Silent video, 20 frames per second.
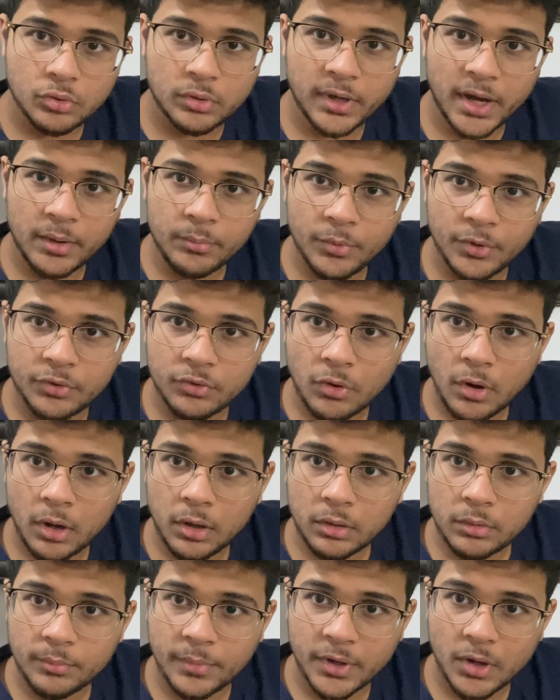
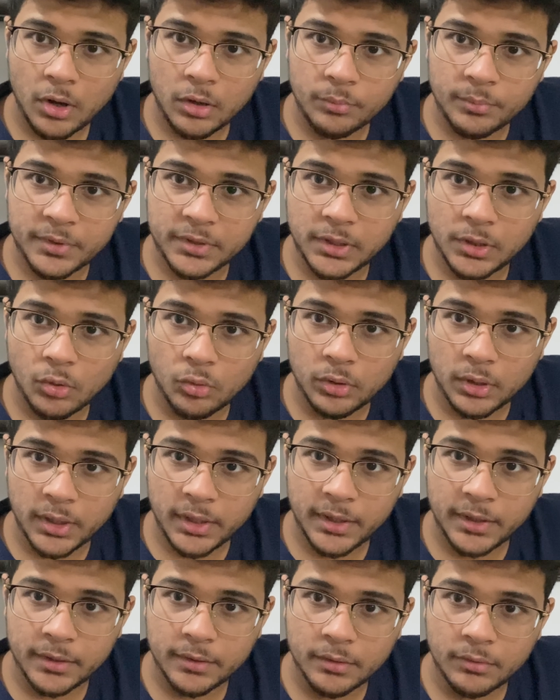Clenbuterol may not be the
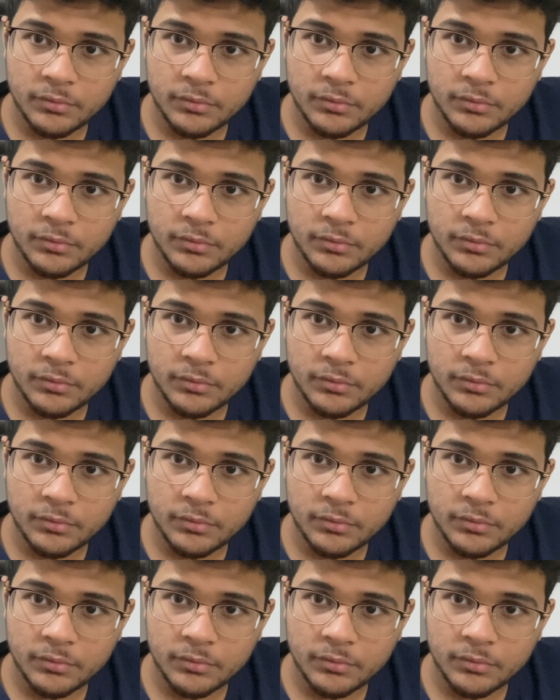only